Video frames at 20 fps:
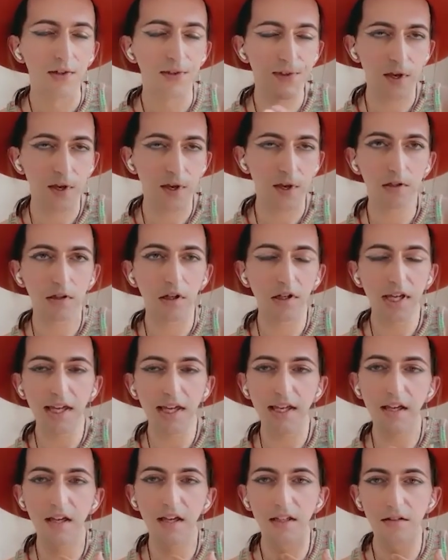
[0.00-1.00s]
So
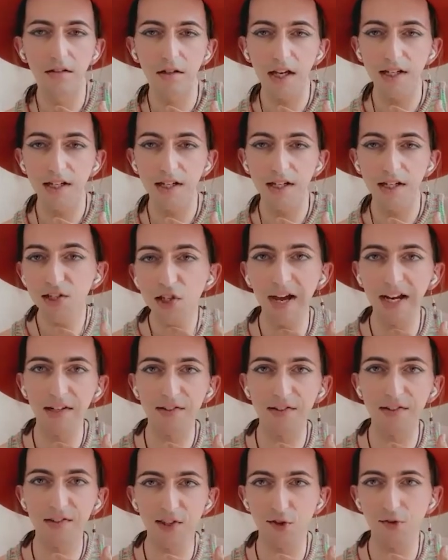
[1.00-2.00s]
looking at addition
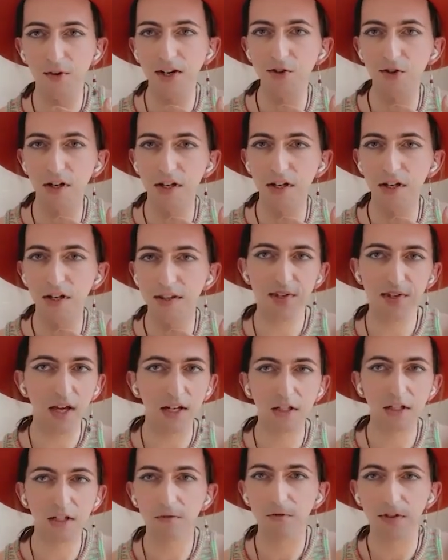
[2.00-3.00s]
metadata renderer, this is
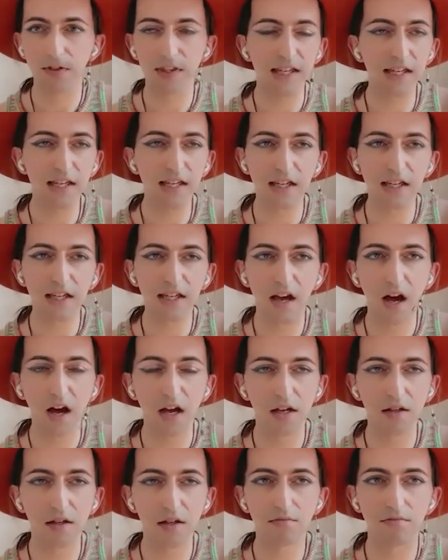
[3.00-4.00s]
kind of the
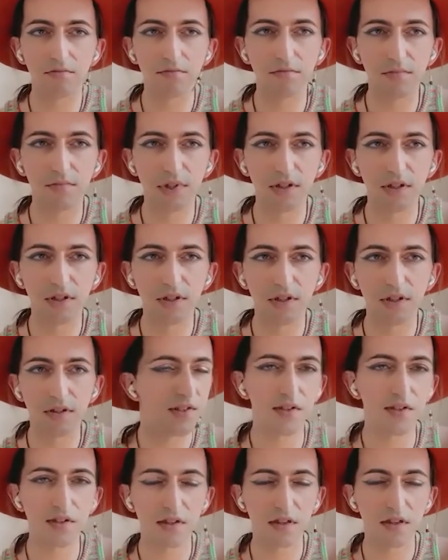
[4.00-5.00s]

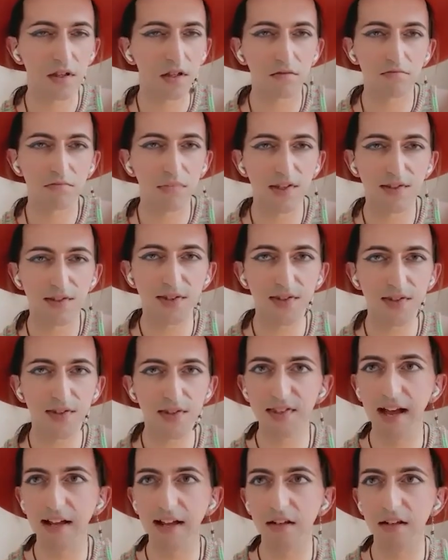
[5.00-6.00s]
this
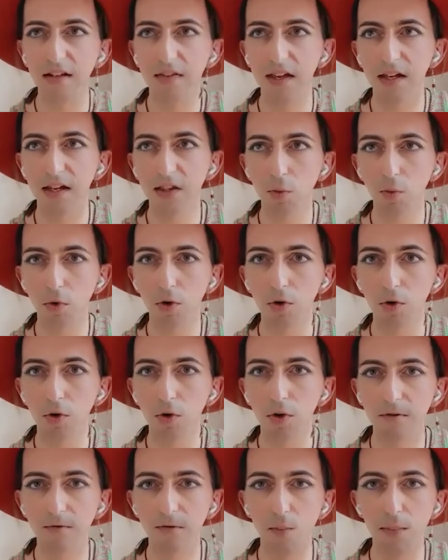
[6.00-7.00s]
is the standard thing that we're
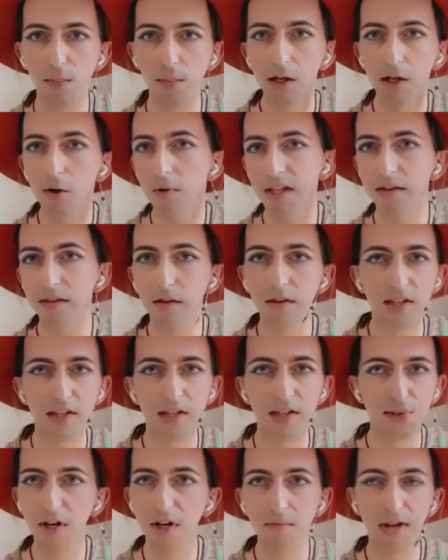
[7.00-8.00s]
all kind of familiar with at
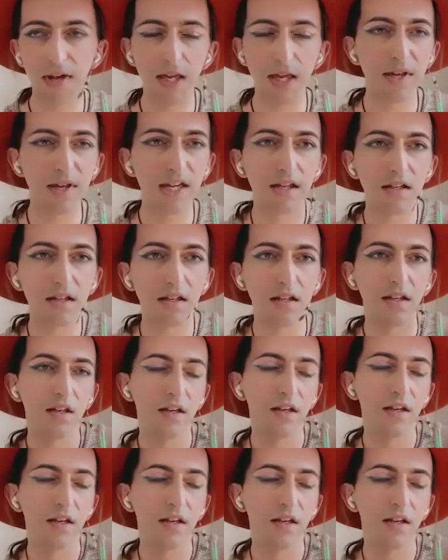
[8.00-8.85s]
this point, maybe.